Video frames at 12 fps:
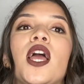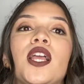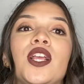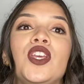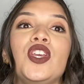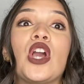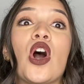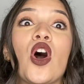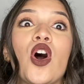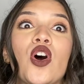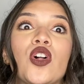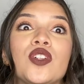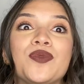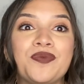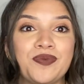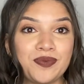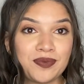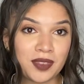Y'all,
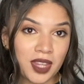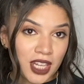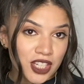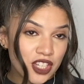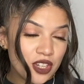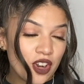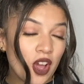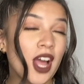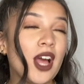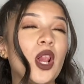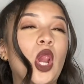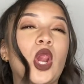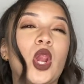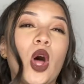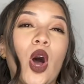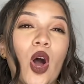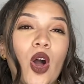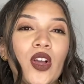do you know how
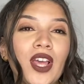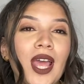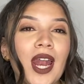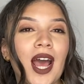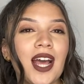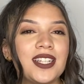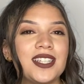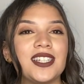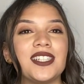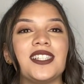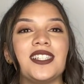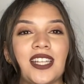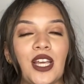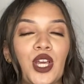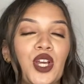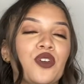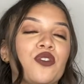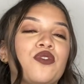long it had to sit